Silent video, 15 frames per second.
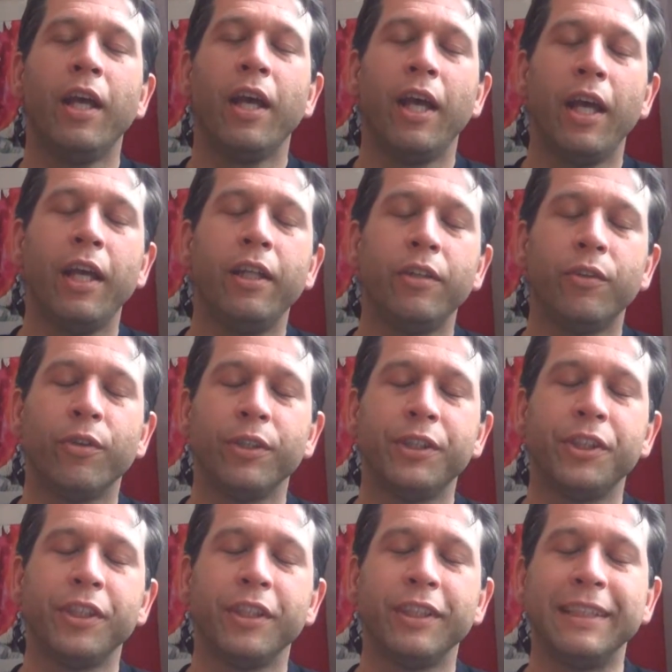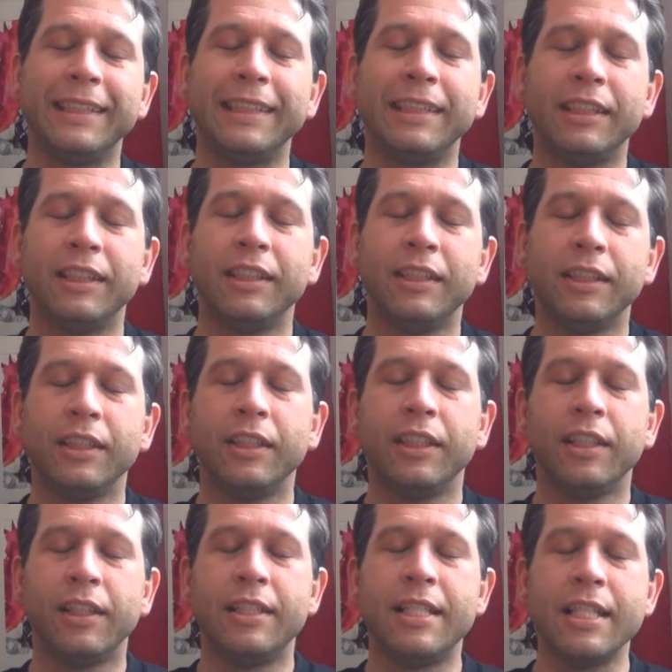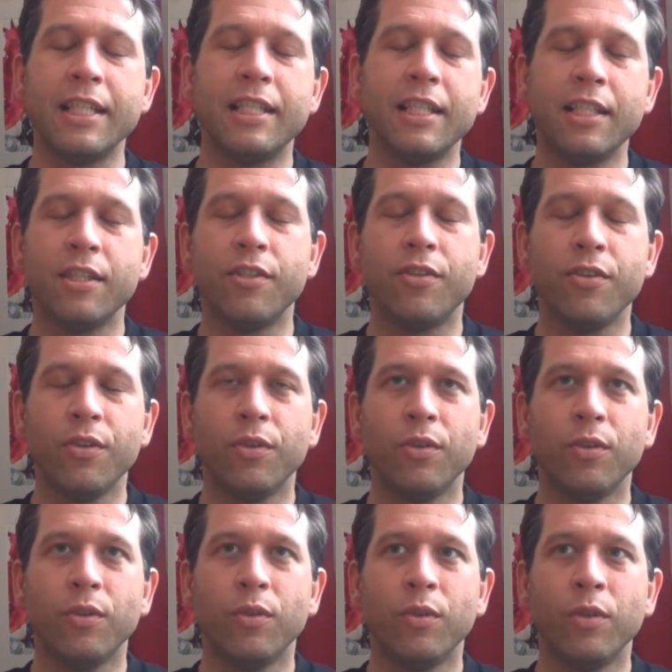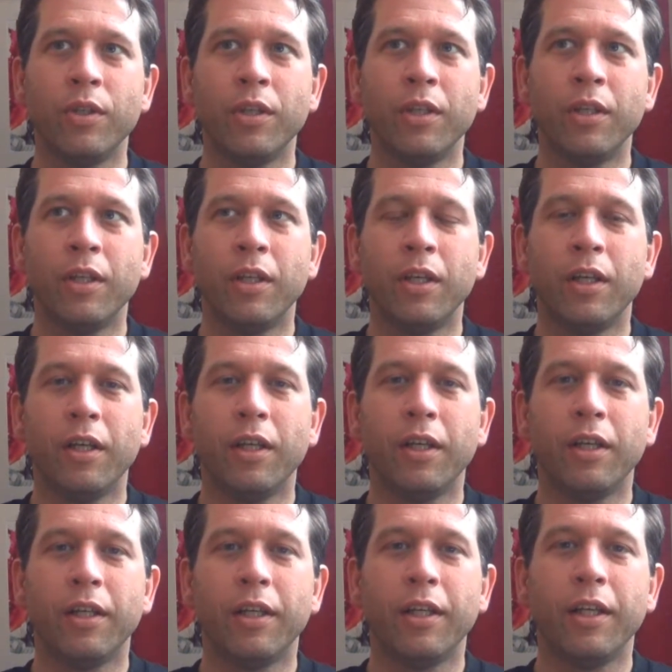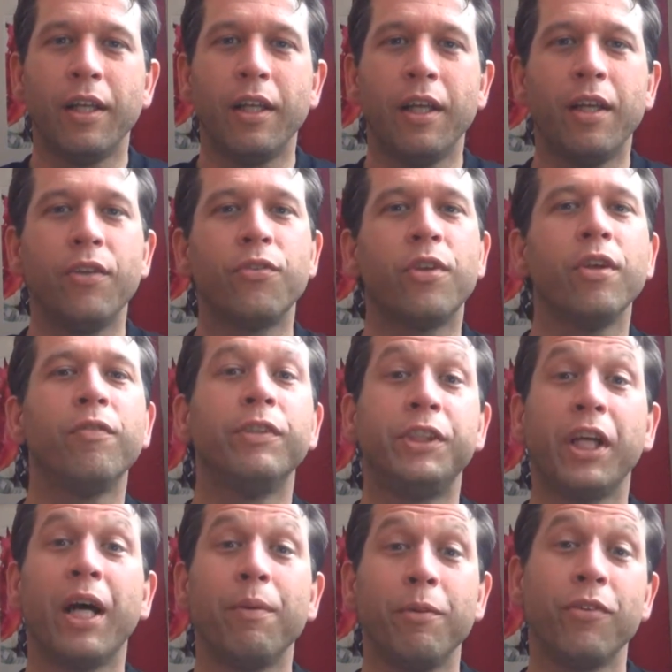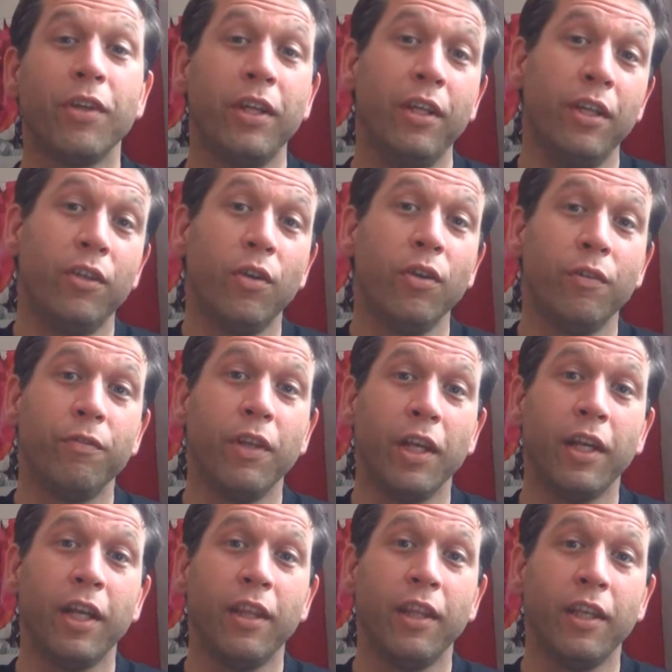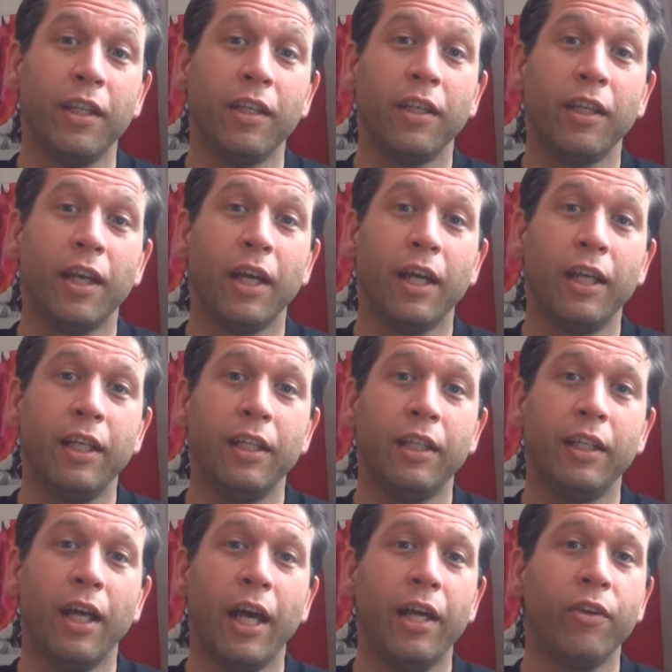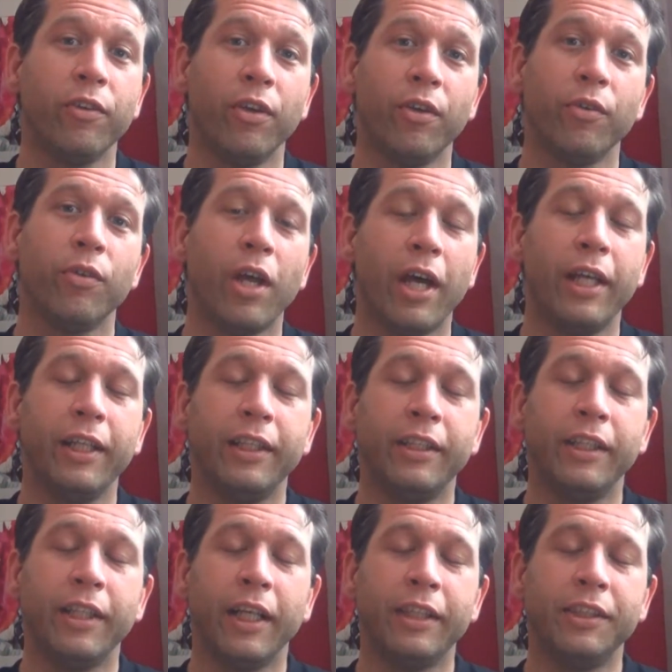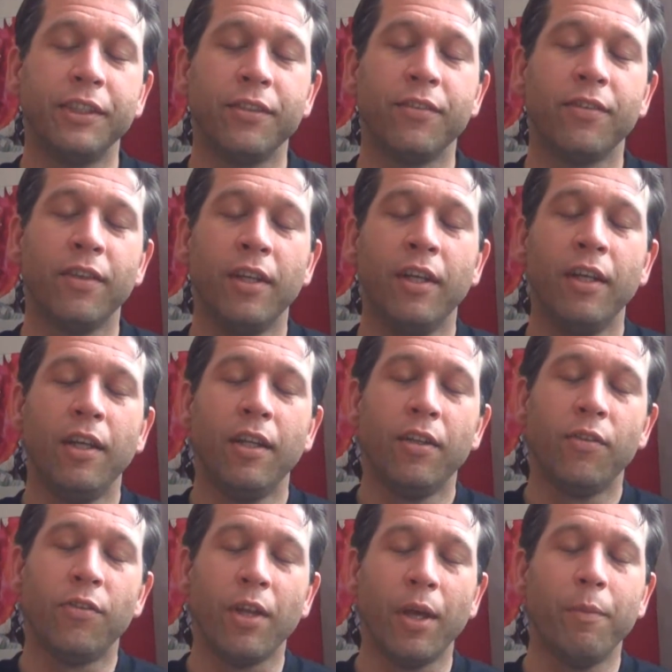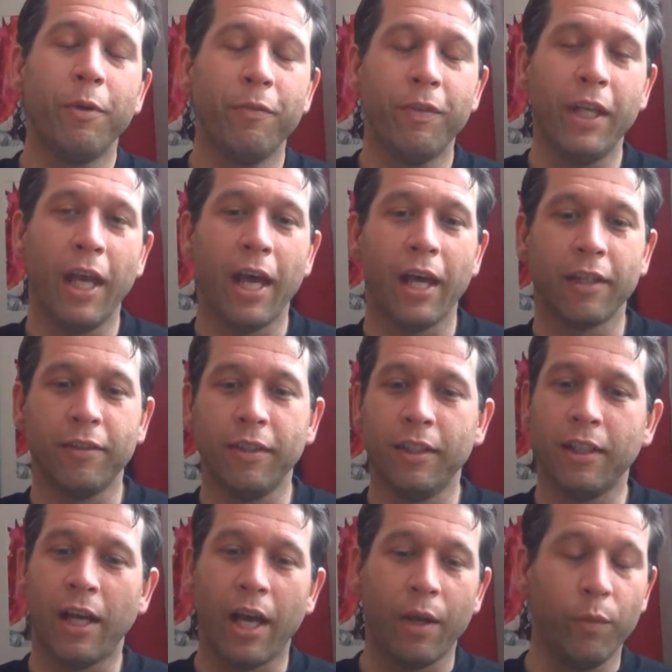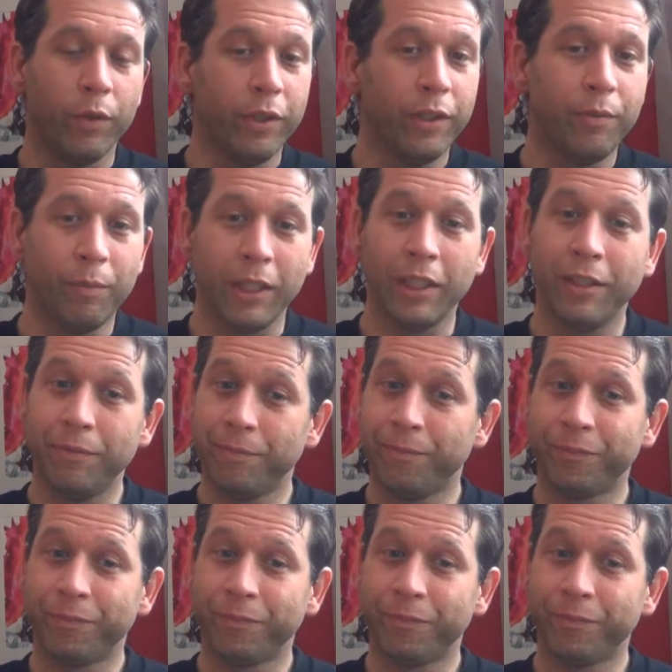Hayden Christensen didn't do as good of a job as he could have done, I think. I don't know. I just, some of the acting, I will admit,